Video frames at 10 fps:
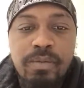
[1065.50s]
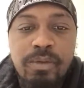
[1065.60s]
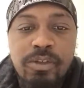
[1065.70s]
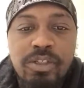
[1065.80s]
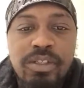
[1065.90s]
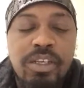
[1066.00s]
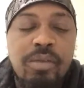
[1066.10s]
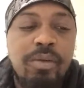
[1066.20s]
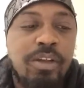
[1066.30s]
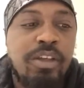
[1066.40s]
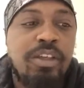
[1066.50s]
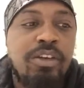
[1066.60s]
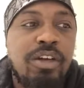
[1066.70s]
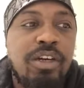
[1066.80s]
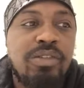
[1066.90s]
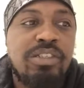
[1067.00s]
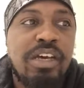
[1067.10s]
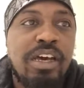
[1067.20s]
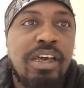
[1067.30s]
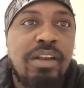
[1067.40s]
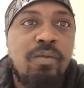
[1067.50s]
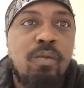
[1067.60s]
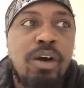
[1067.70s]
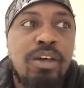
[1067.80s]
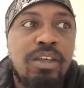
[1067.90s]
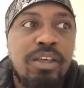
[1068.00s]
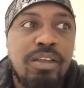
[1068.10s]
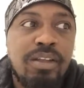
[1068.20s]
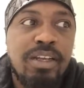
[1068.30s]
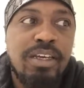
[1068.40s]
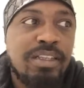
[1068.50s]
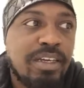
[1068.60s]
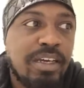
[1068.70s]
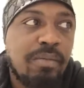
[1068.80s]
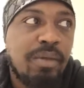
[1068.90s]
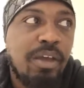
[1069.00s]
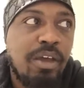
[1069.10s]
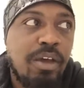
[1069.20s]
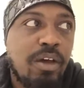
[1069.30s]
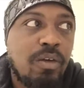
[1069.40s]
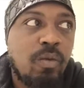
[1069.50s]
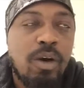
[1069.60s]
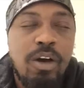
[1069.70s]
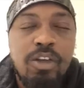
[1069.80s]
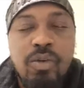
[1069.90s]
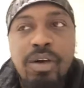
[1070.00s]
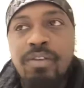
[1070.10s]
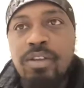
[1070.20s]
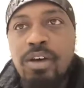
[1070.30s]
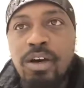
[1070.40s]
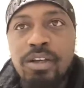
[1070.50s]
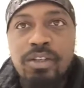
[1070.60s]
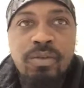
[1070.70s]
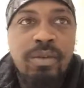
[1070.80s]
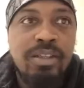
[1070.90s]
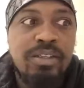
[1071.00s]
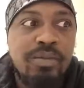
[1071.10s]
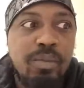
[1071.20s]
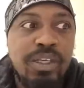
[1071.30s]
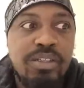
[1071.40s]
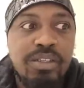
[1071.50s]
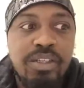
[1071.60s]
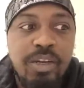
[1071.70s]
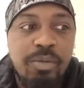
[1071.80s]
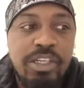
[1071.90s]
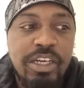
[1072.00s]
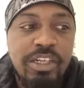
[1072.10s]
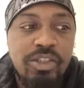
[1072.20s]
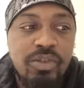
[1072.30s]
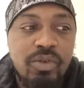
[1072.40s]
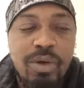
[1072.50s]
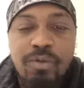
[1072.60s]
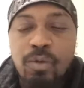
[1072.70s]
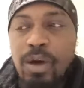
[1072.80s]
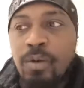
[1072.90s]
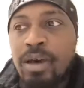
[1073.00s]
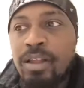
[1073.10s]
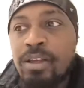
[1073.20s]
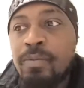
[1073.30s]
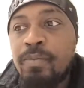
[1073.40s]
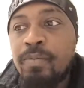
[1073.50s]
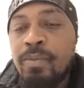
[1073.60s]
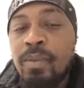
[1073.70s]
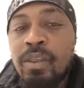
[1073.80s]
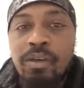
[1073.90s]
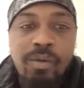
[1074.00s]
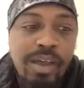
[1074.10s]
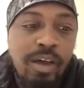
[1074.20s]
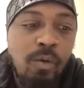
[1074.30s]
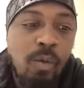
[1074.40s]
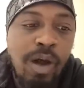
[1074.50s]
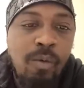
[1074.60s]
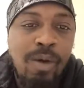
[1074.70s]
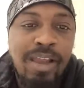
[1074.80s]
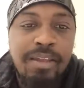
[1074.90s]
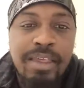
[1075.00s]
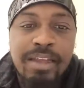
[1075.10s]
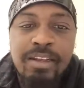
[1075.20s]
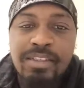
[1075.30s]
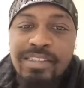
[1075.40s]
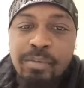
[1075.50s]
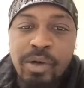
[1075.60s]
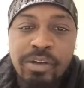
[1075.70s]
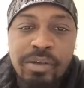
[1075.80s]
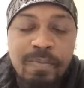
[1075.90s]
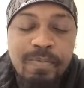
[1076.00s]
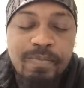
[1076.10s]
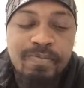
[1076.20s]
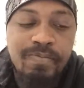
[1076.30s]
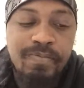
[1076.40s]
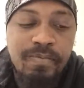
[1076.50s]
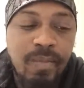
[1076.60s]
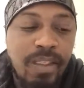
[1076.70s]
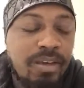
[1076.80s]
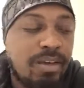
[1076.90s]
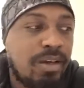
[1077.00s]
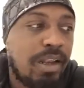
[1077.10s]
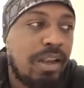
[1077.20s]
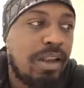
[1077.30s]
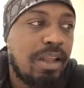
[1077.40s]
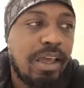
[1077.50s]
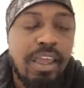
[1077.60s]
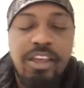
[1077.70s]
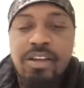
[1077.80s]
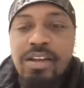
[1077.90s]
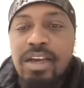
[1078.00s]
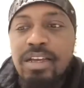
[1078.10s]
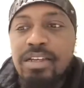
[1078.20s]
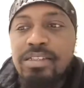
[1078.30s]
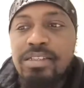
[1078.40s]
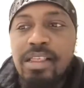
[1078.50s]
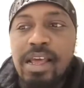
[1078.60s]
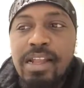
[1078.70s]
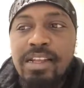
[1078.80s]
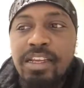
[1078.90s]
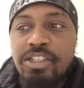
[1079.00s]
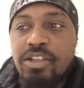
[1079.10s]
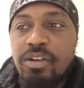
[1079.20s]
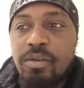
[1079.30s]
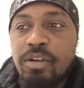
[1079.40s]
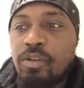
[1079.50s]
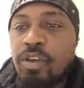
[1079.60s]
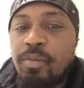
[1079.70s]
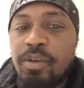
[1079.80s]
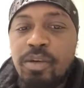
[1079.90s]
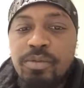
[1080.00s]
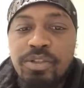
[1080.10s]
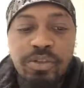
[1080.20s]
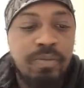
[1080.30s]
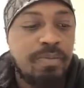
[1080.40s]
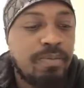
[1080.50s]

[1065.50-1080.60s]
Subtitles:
Just think about it. You're outside walking in the nighttime on a walk. You have a dog. You think this beast is going to protect you. You have a Rottweiler, right? A Rottweiler that doesn't bark. Good night. You're not going to see that danger creeping up to you,